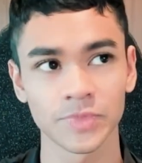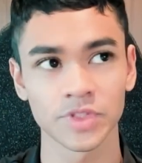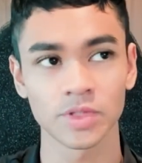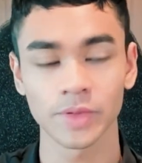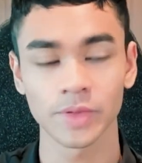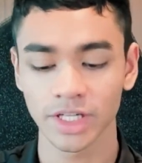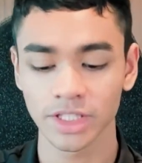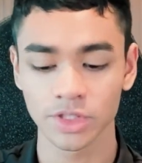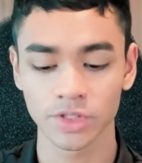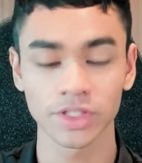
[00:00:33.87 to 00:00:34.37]
So
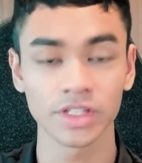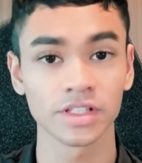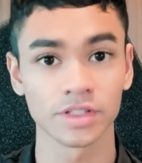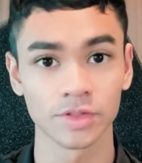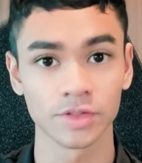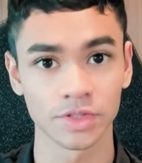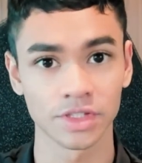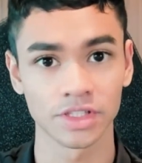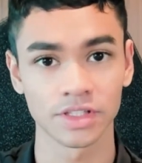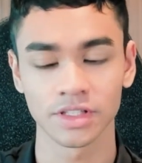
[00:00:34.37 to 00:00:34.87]
when I joined the
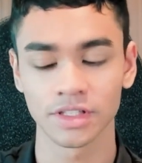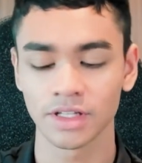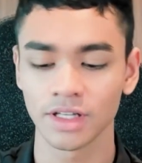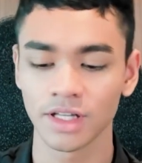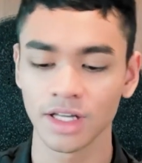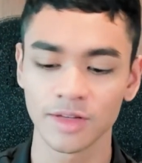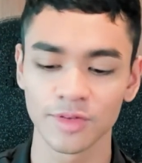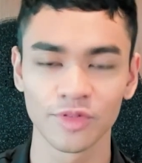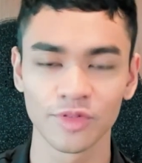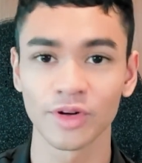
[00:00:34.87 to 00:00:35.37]
tuition,
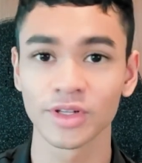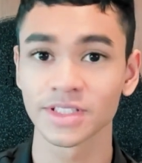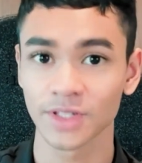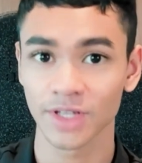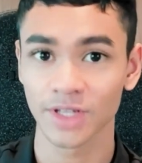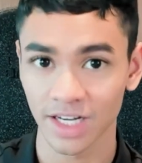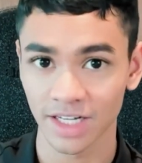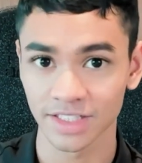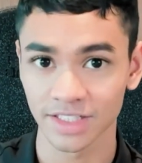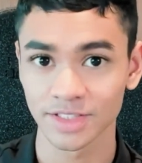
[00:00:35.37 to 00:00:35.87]
they forced
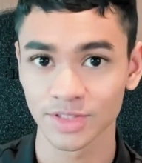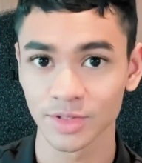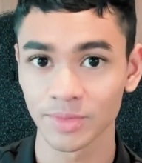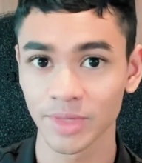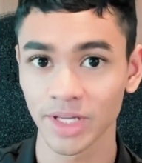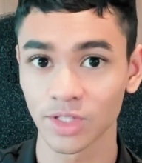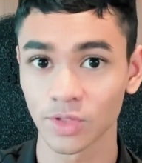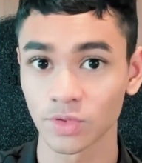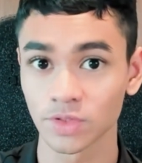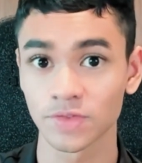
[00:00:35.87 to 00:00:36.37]
us to
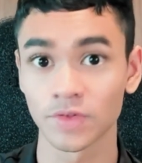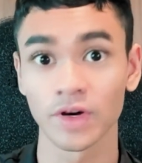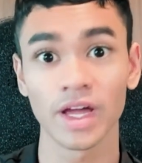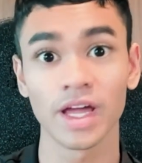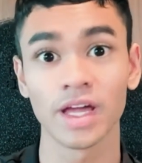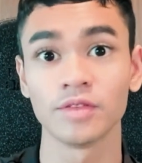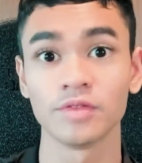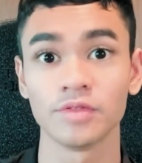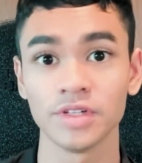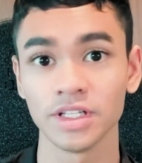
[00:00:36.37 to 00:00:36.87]
make notes for
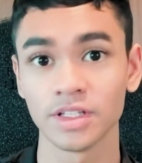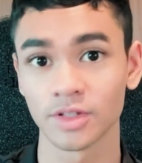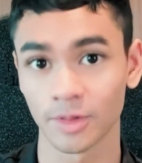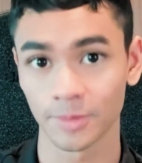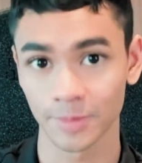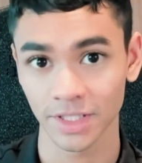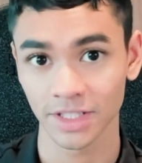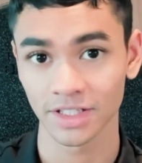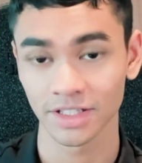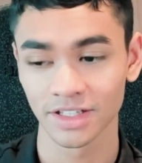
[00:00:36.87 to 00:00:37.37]
every
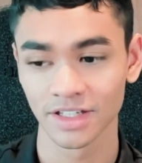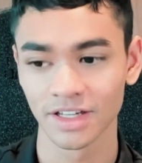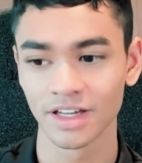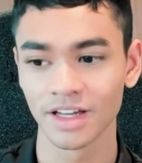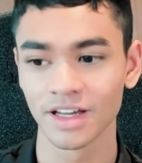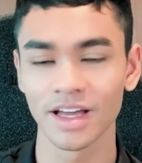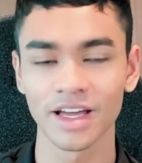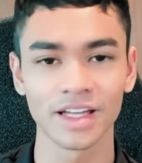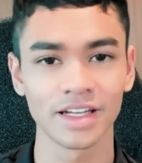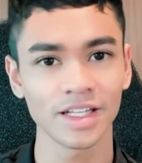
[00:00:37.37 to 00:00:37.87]
topic.
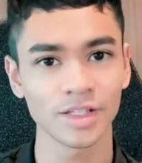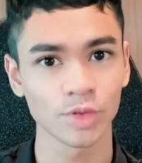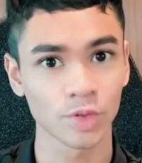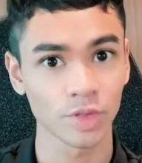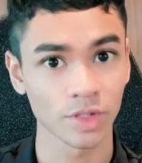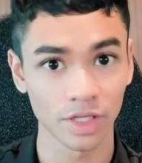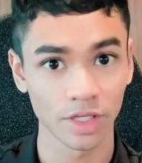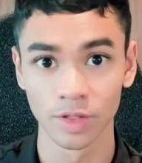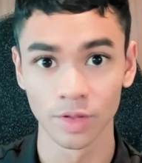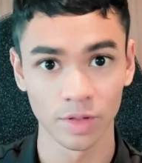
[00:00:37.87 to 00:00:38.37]
And that
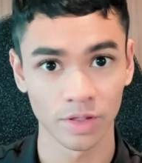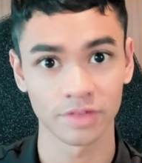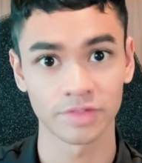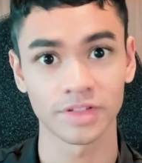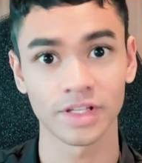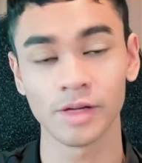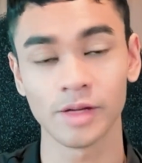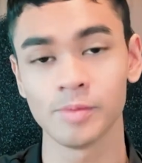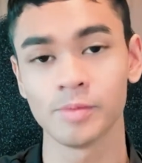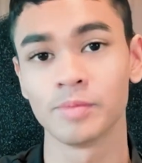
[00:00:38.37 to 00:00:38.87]
took a lot of
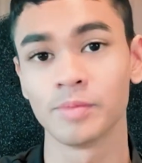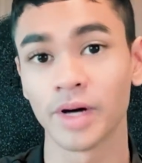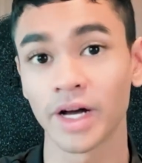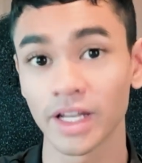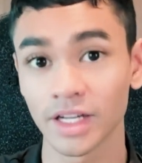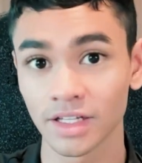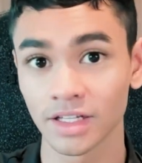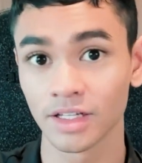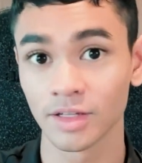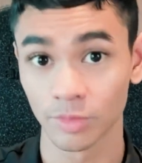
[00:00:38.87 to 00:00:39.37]
time,
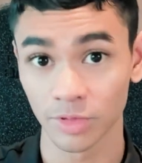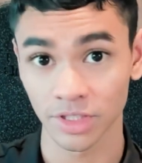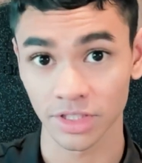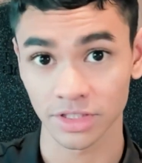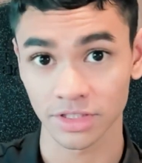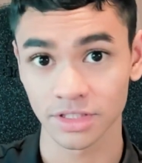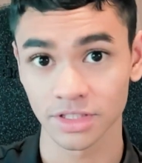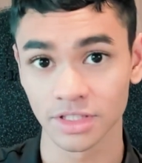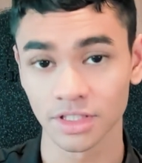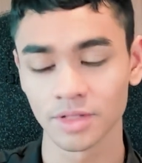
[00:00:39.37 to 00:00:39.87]
but it
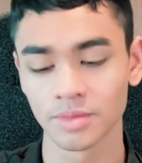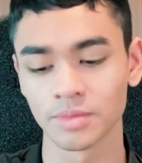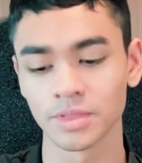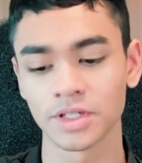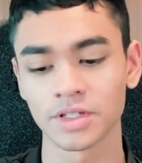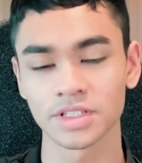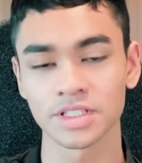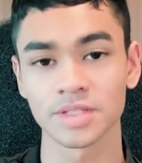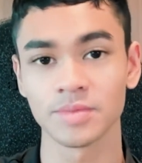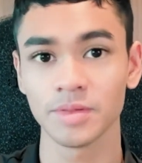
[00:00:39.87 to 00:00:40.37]
worked
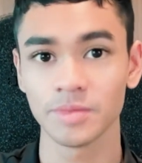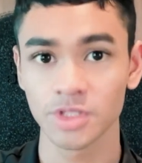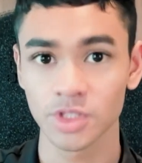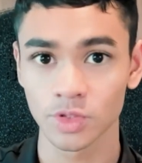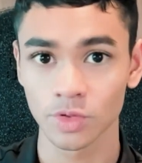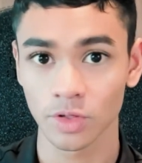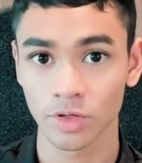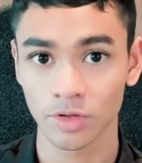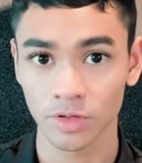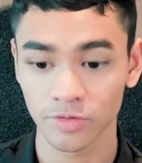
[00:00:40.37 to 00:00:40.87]
because it made me
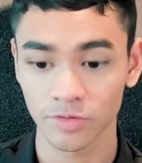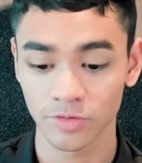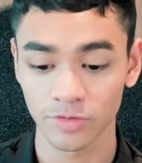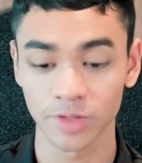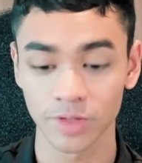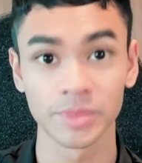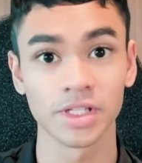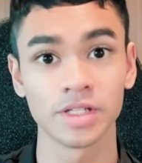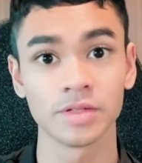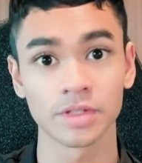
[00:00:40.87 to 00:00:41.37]
so
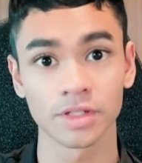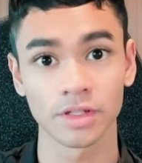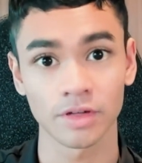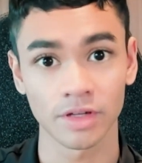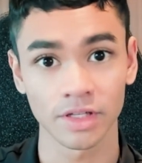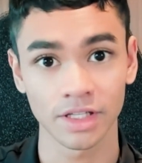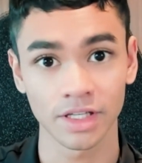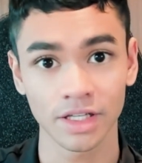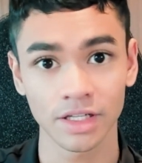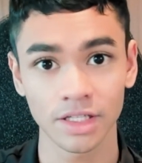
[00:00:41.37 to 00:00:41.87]
familiar with the
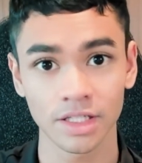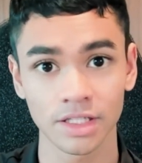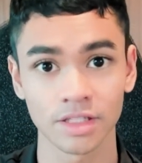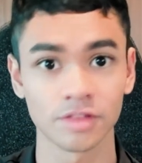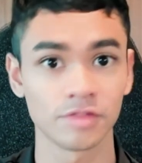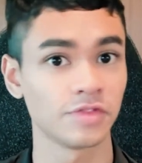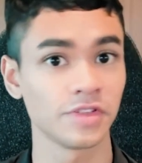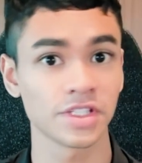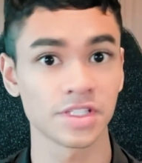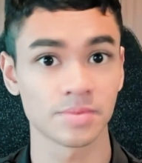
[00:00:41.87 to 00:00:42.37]
content,
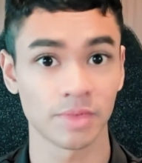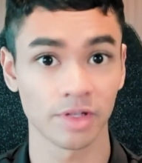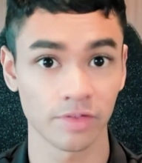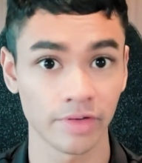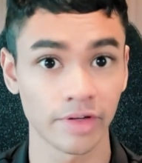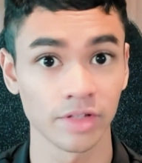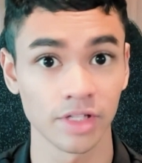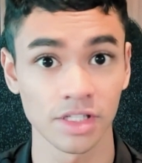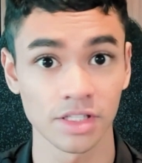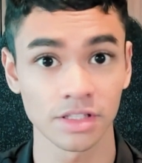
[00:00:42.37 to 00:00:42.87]
it fixed my
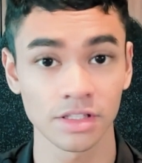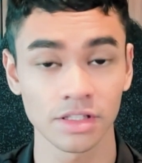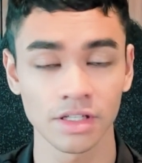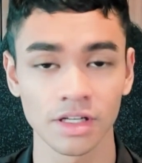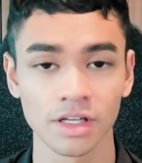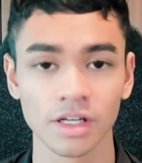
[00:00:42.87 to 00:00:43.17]
foundation,